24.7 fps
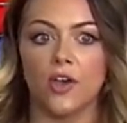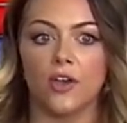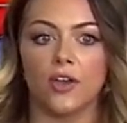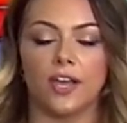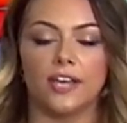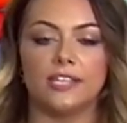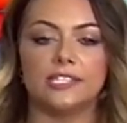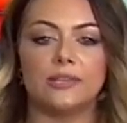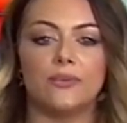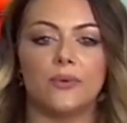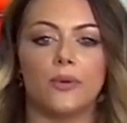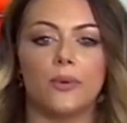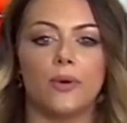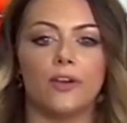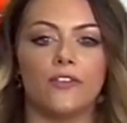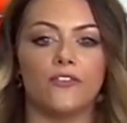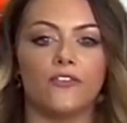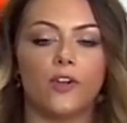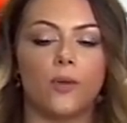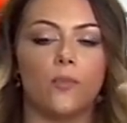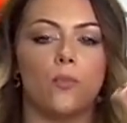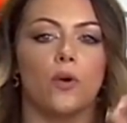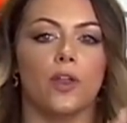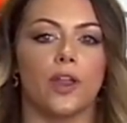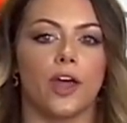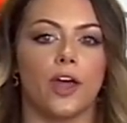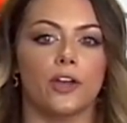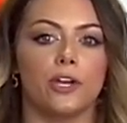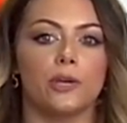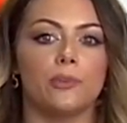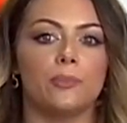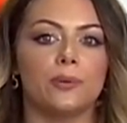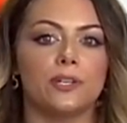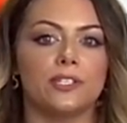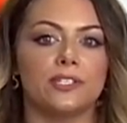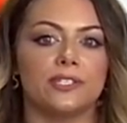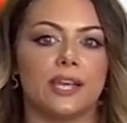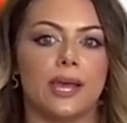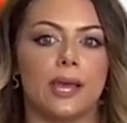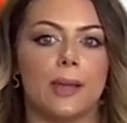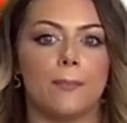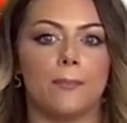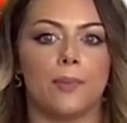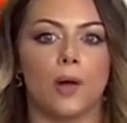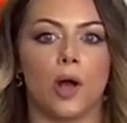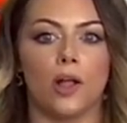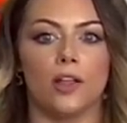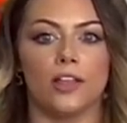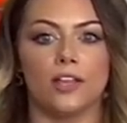Okay, so we went from
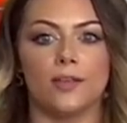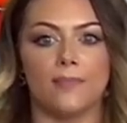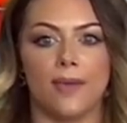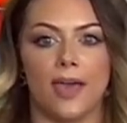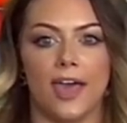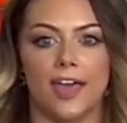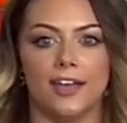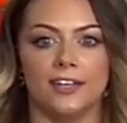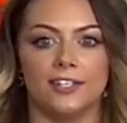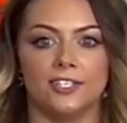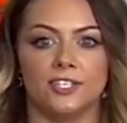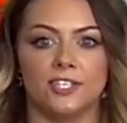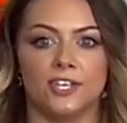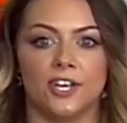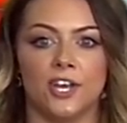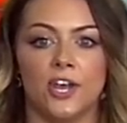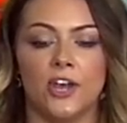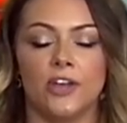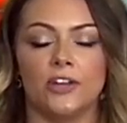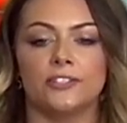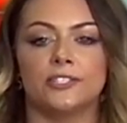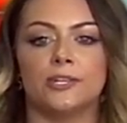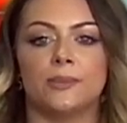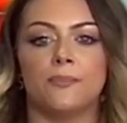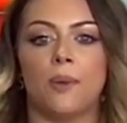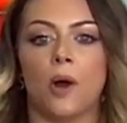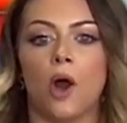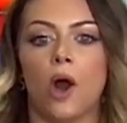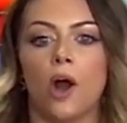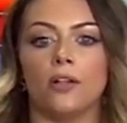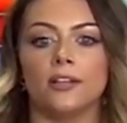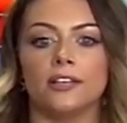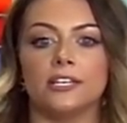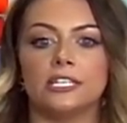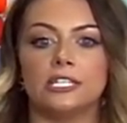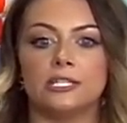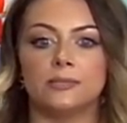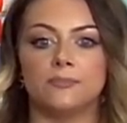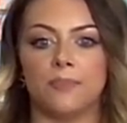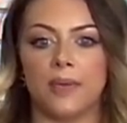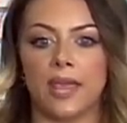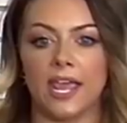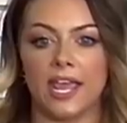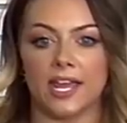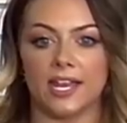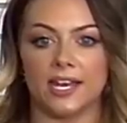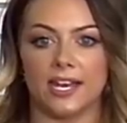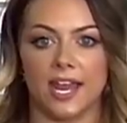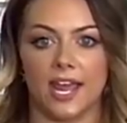100% poly mesh to poly
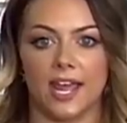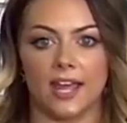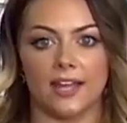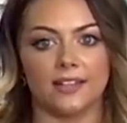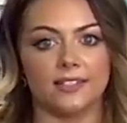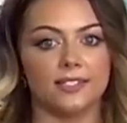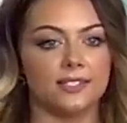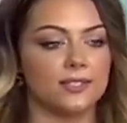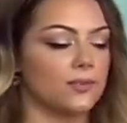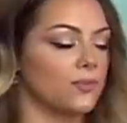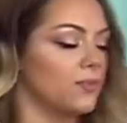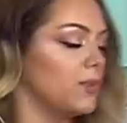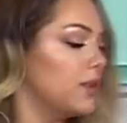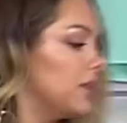spandex,